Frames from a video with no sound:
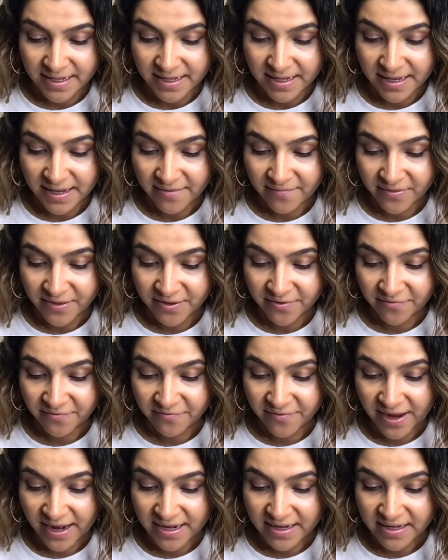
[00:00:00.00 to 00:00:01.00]
I have to
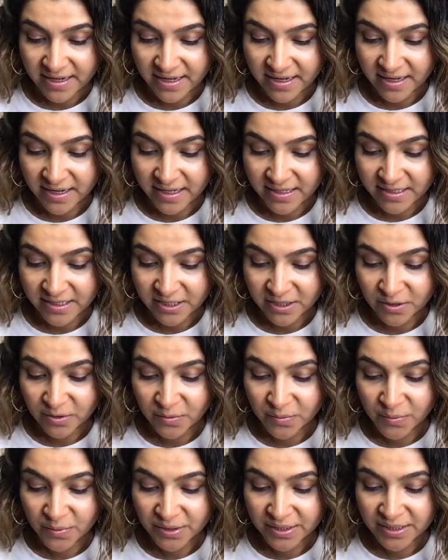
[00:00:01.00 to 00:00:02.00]
find it. It's
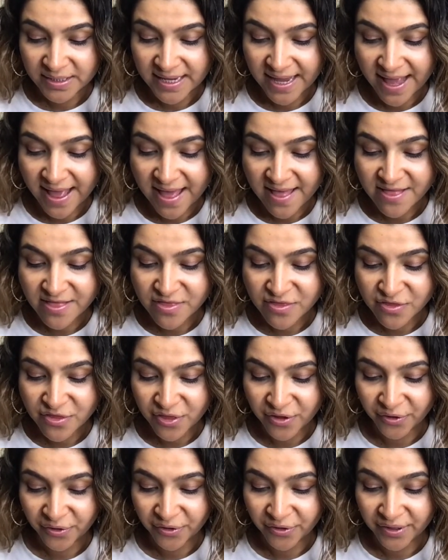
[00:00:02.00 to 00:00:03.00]
Luke ten
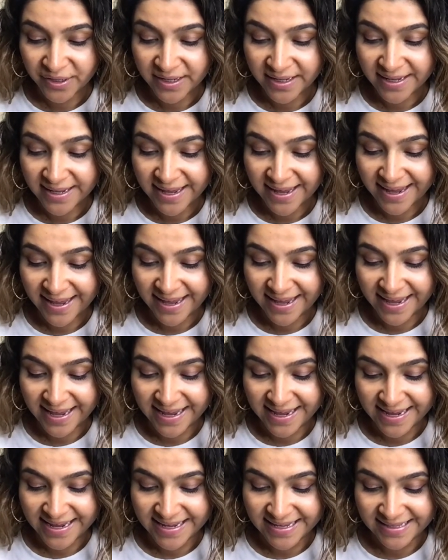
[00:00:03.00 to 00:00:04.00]
thirty
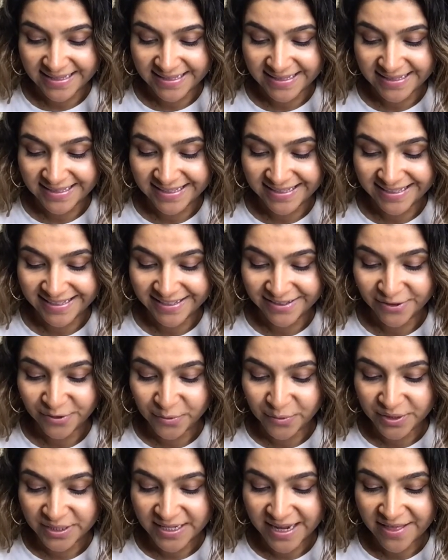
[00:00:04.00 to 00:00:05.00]
eight.
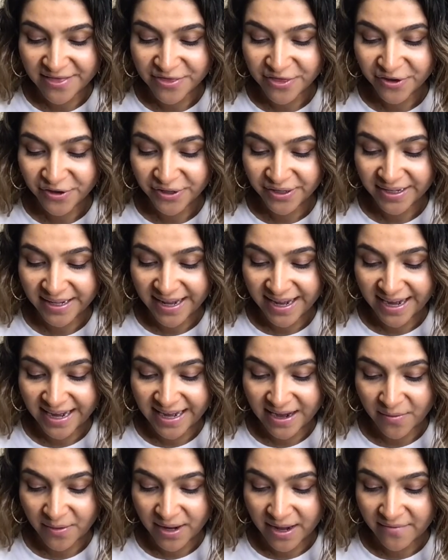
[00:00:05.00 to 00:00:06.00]
Luke
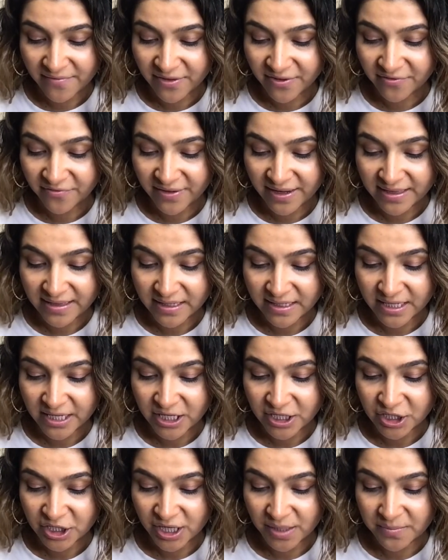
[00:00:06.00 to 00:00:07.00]
10:38. Now I have to find the
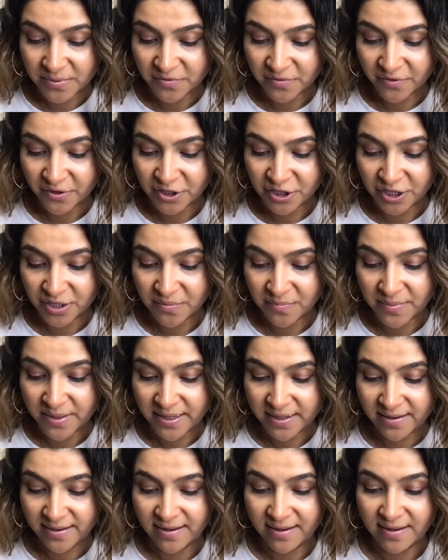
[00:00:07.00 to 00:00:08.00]
King James version
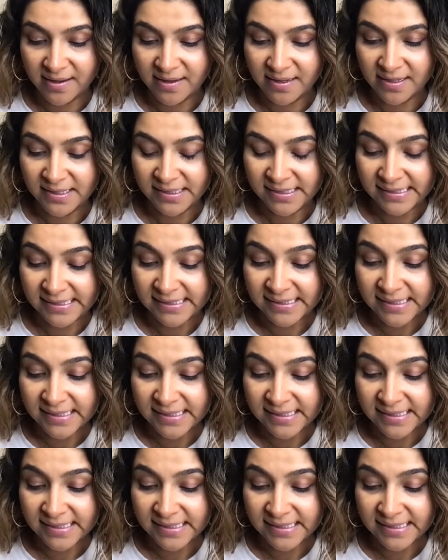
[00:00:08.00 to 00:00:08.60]
because